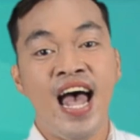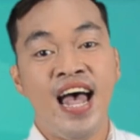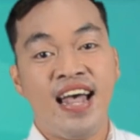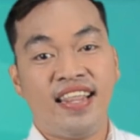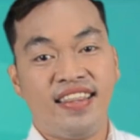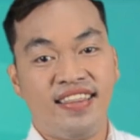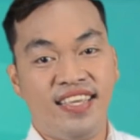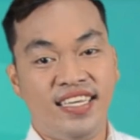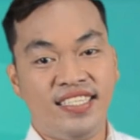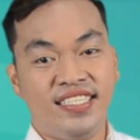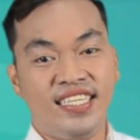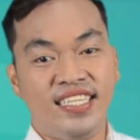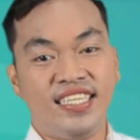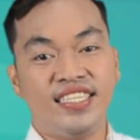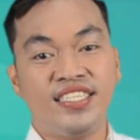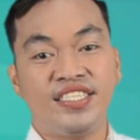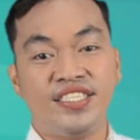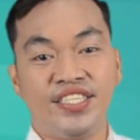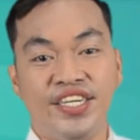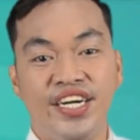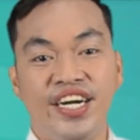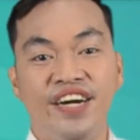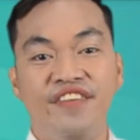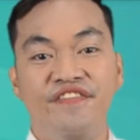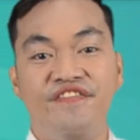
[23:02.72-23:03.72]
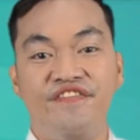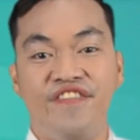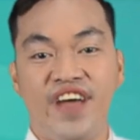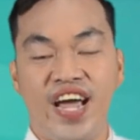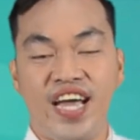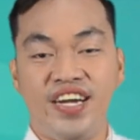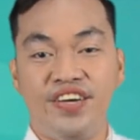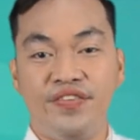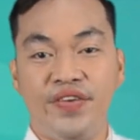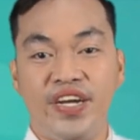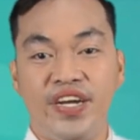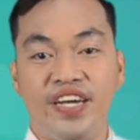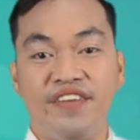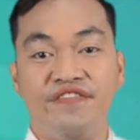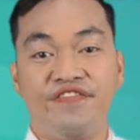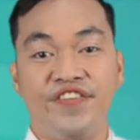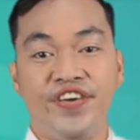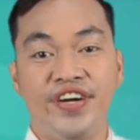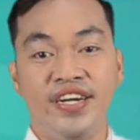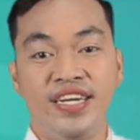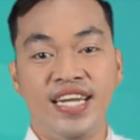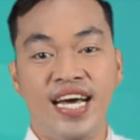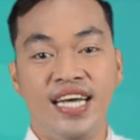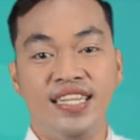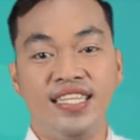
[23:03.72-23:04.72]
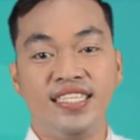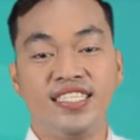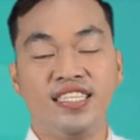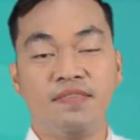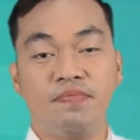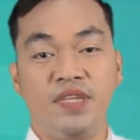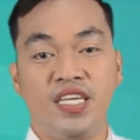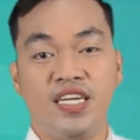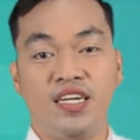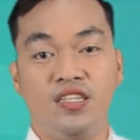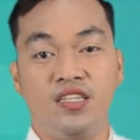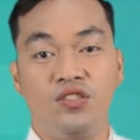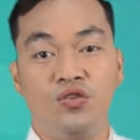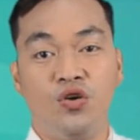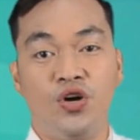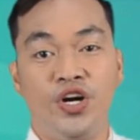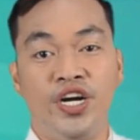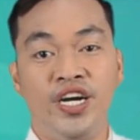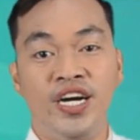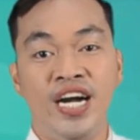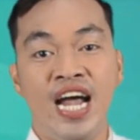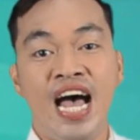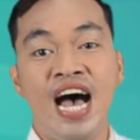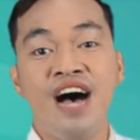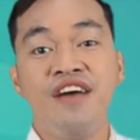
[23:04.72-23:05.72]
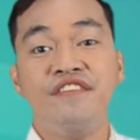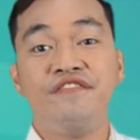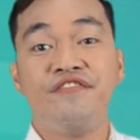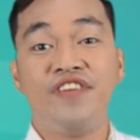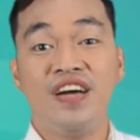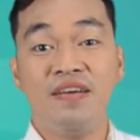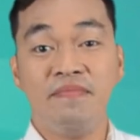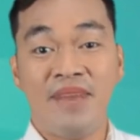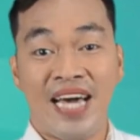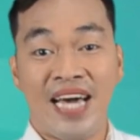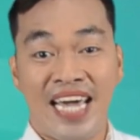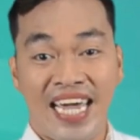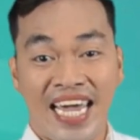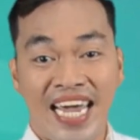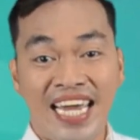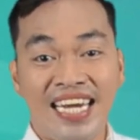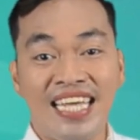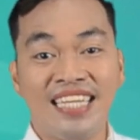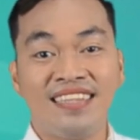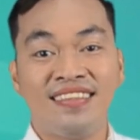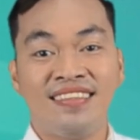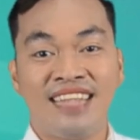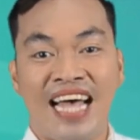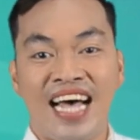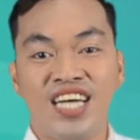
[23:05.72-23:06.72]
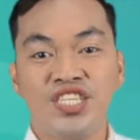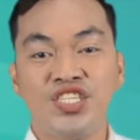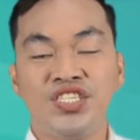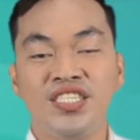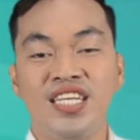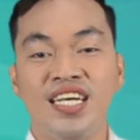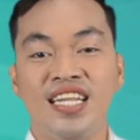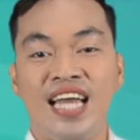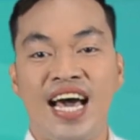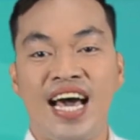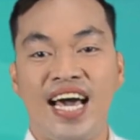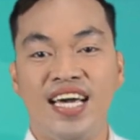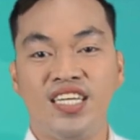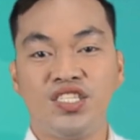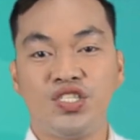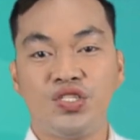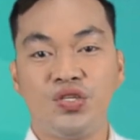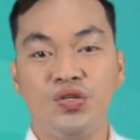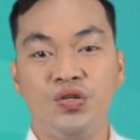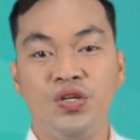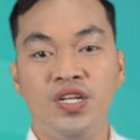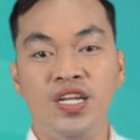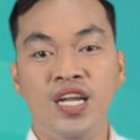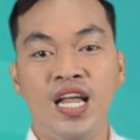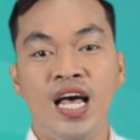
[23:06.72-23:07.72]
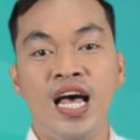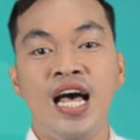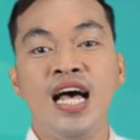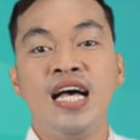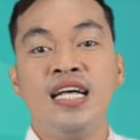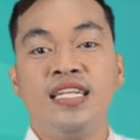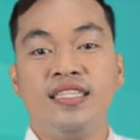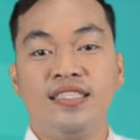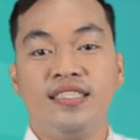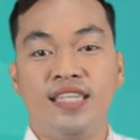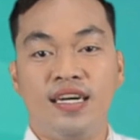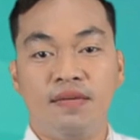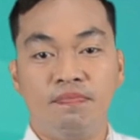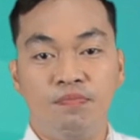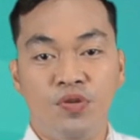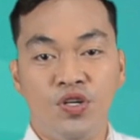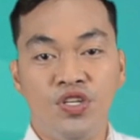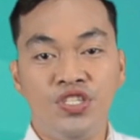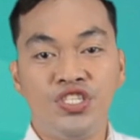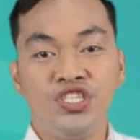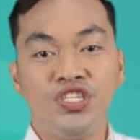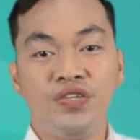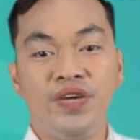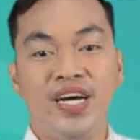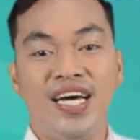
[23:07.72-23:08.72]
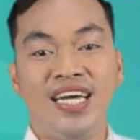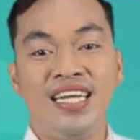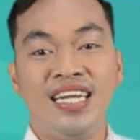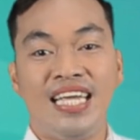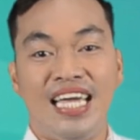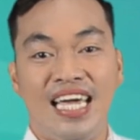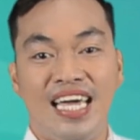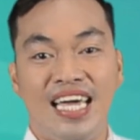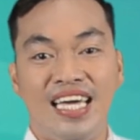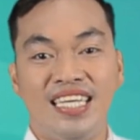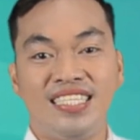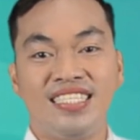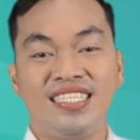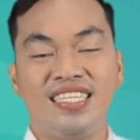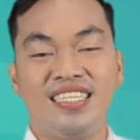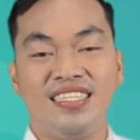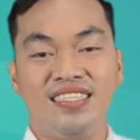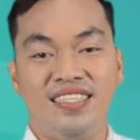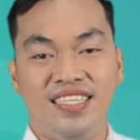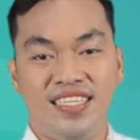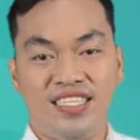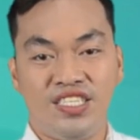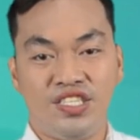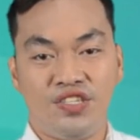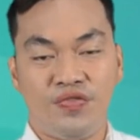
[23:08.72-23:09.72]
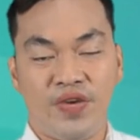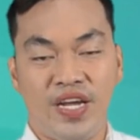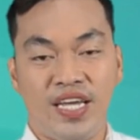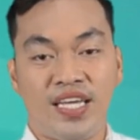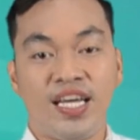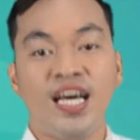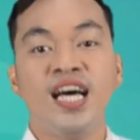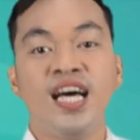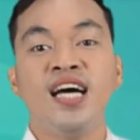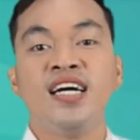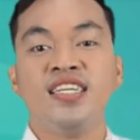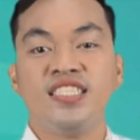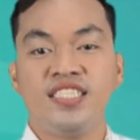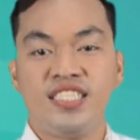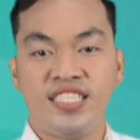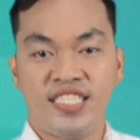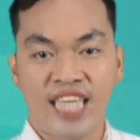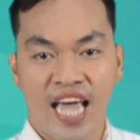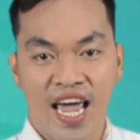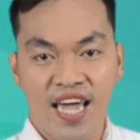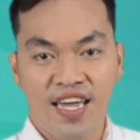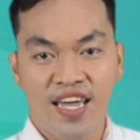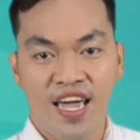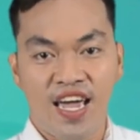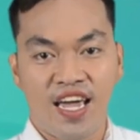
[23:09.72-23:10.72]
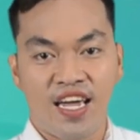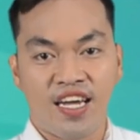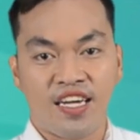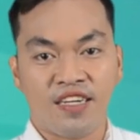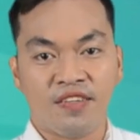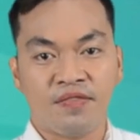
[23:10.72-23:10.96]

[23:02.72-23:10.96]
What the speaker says: this is Sir Frederic Fernandez Aplicador from Mainit National High School, Nabunsuran East District, saying,